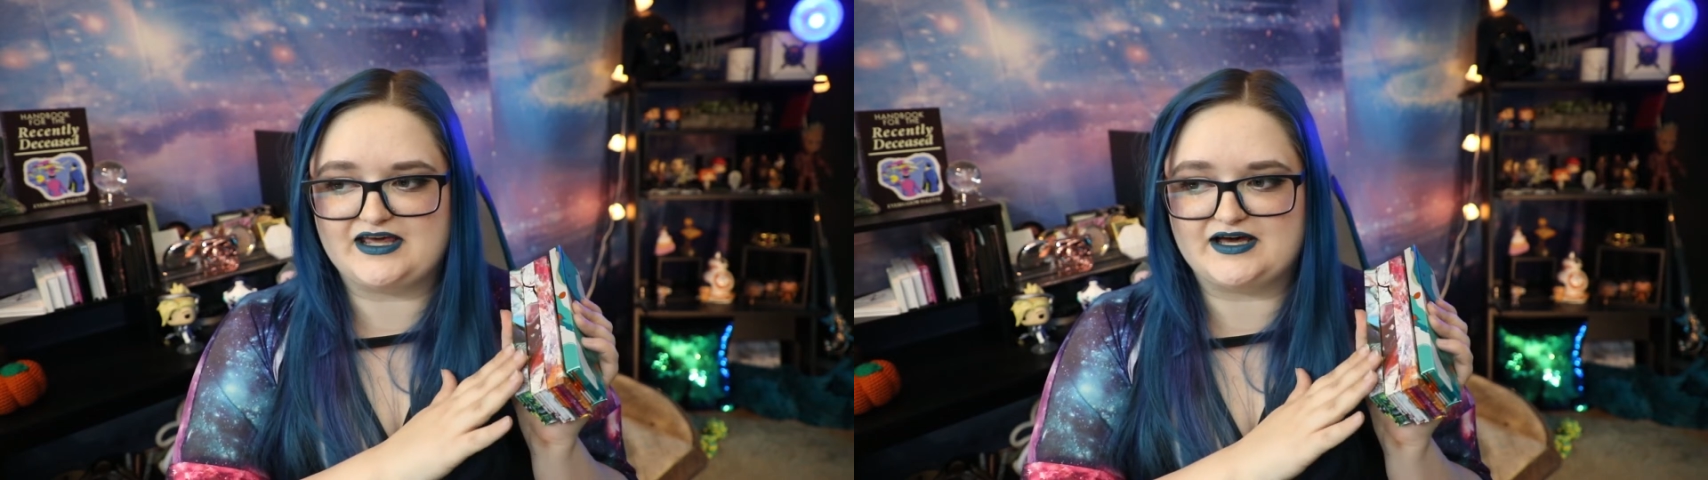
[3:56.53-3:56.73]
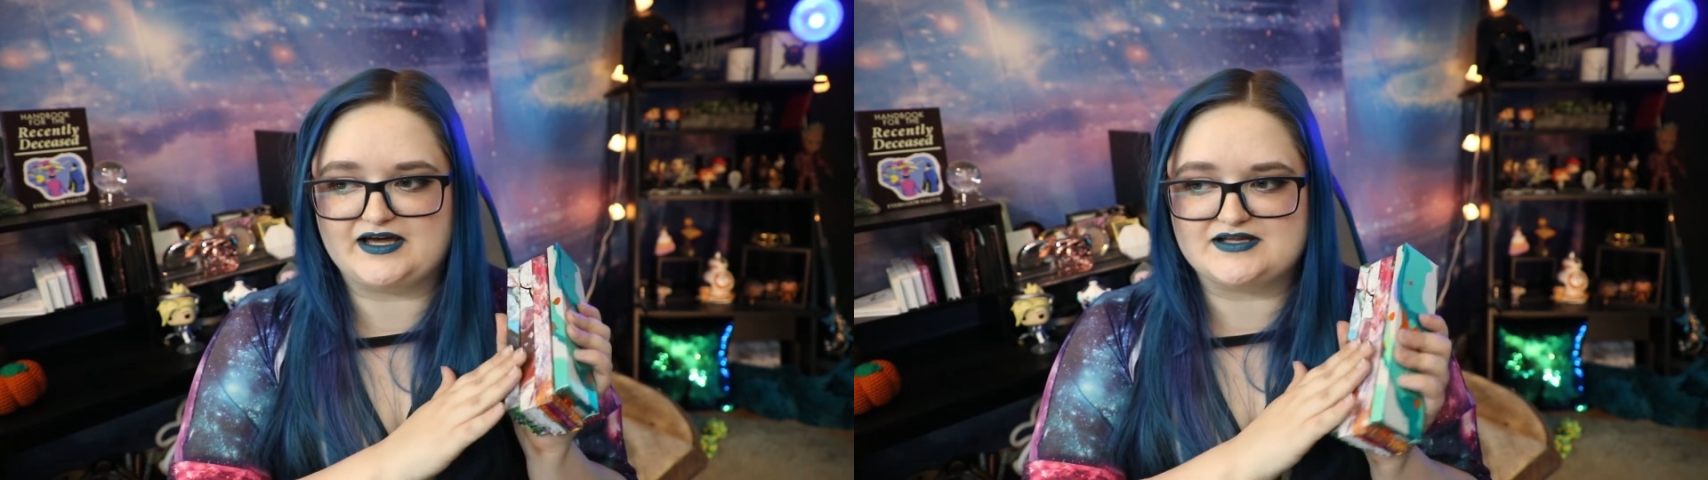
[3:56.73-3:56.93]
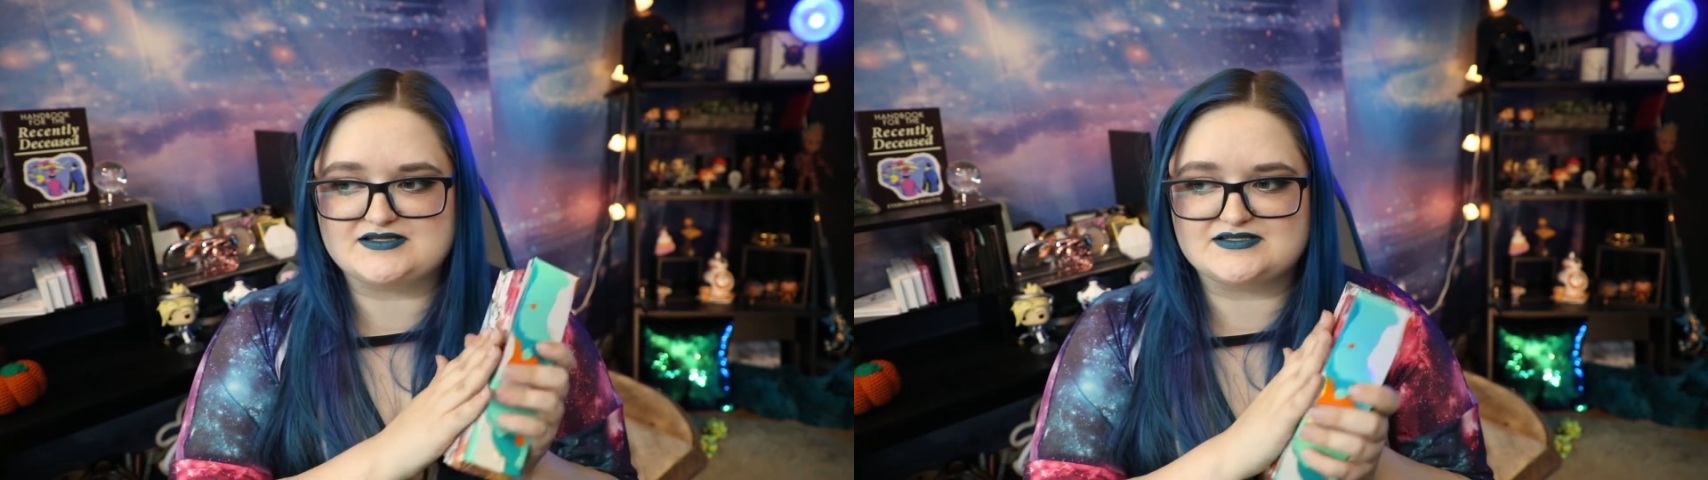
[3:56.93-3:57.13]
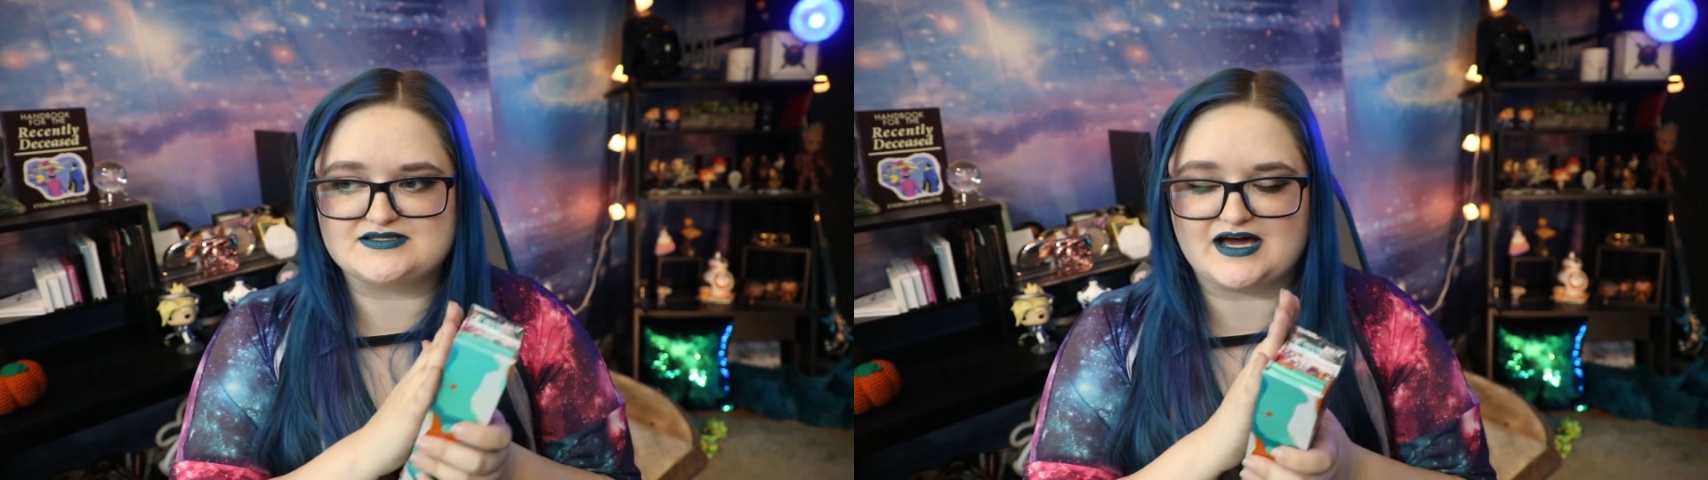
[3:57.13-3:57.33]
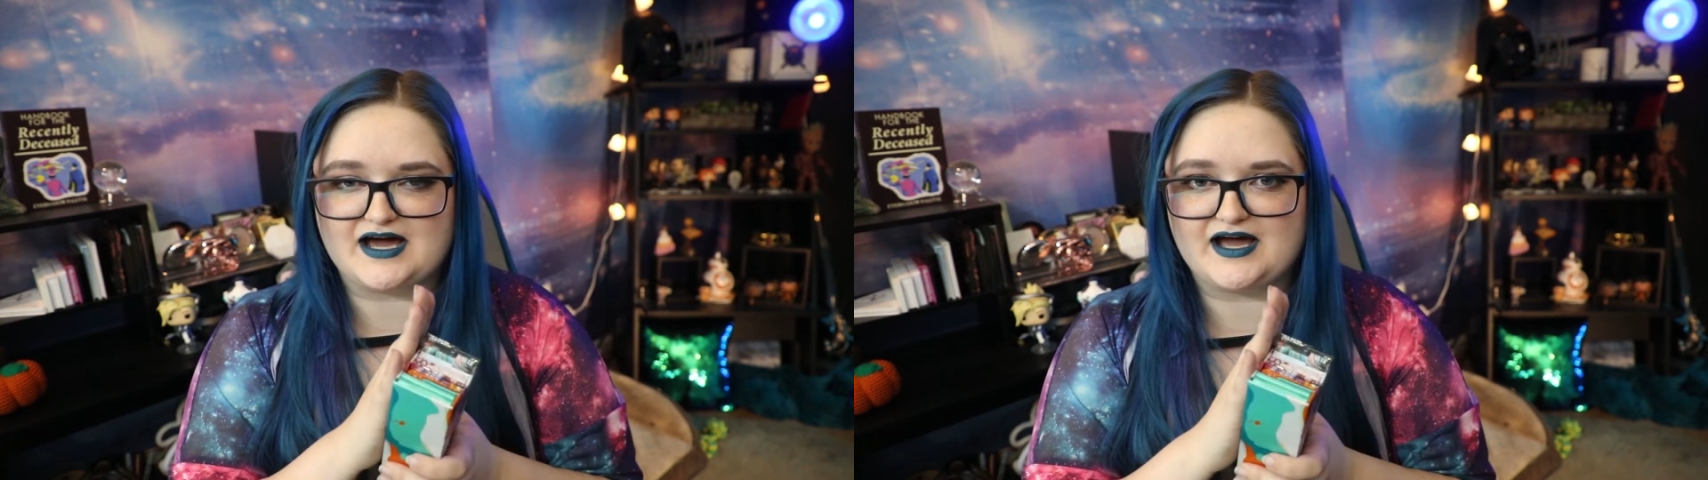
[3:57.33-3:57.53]

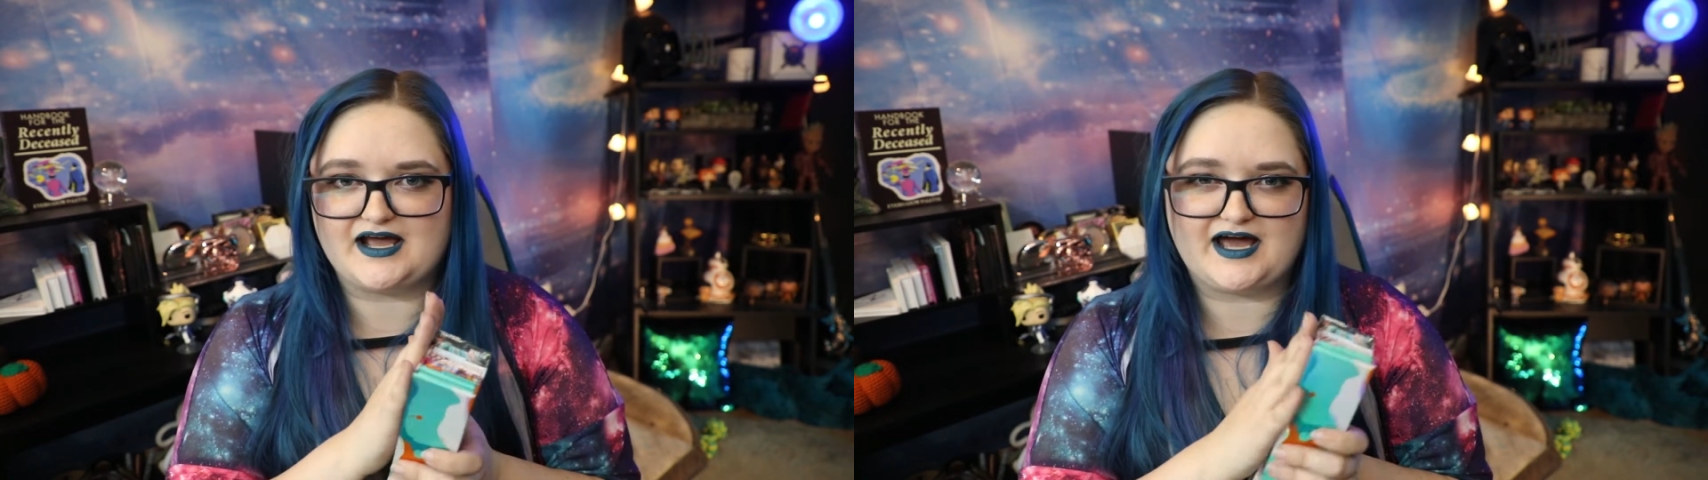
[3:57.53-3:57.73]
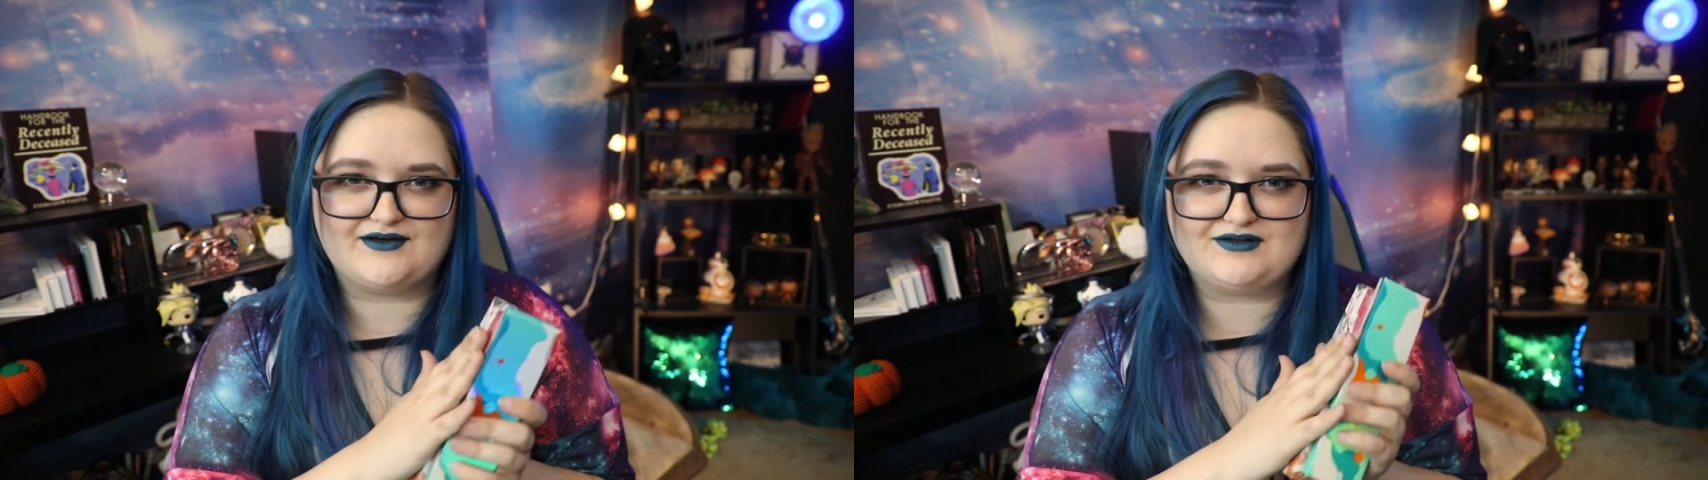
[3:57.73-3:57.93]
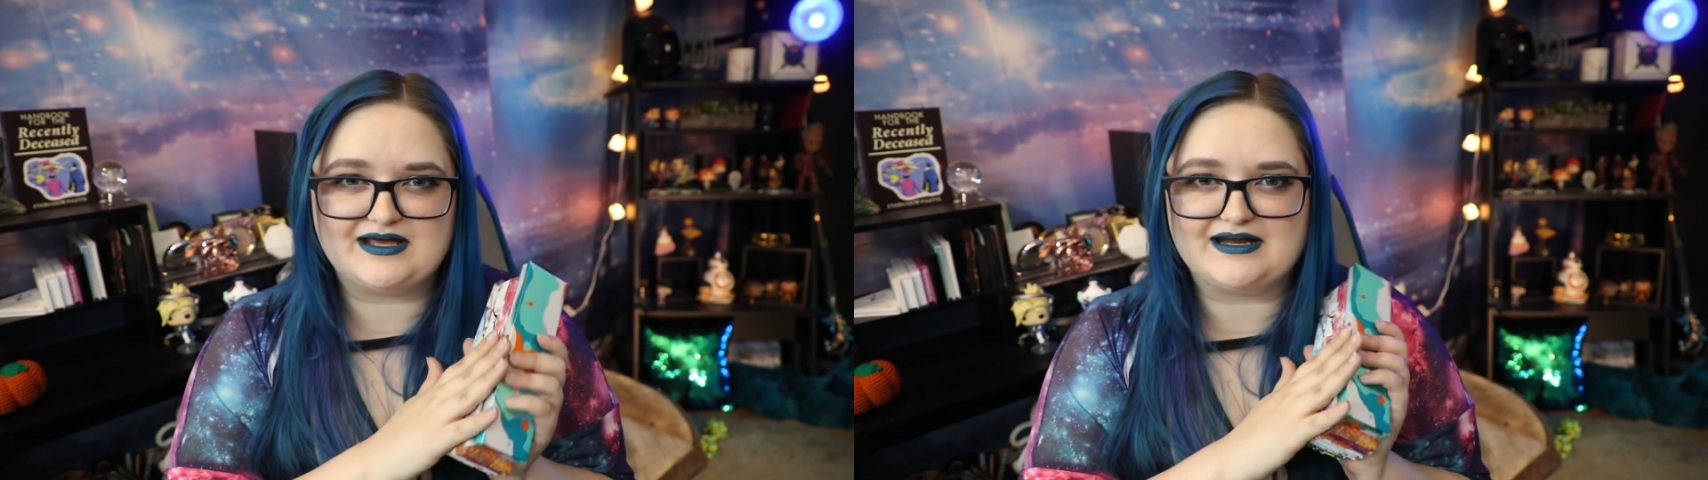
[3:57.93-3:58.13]
and I haven't